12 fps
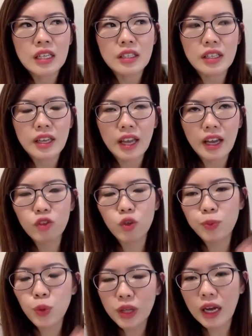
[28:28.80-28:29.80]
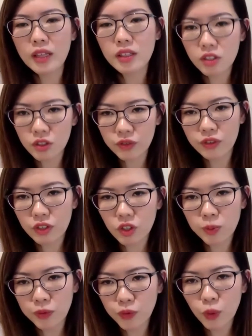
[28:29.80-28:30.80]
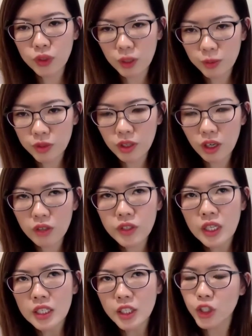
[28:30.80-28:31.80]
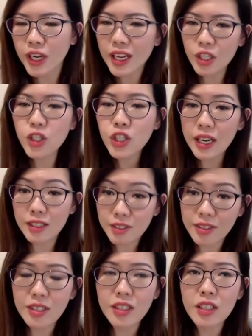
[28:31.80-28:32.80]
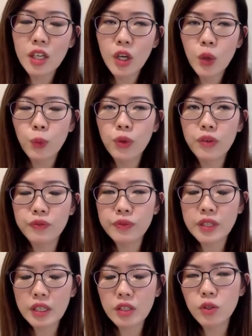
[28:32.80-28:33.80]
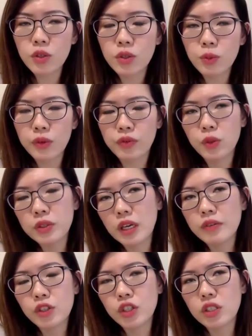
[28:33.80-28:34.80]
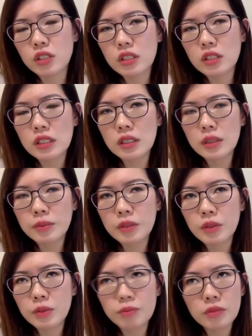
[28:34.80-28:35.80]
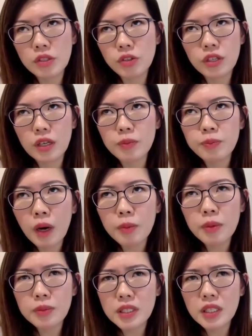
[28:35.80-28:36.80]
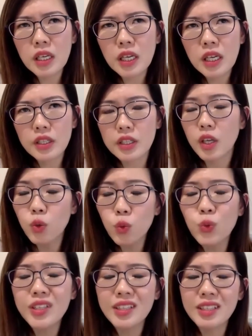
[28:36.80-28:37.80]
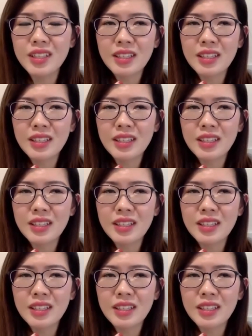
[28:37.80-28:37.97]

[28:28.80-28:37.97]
they have to put others first before themselves. The challenge I see with kids with neurodivergent is that probably they would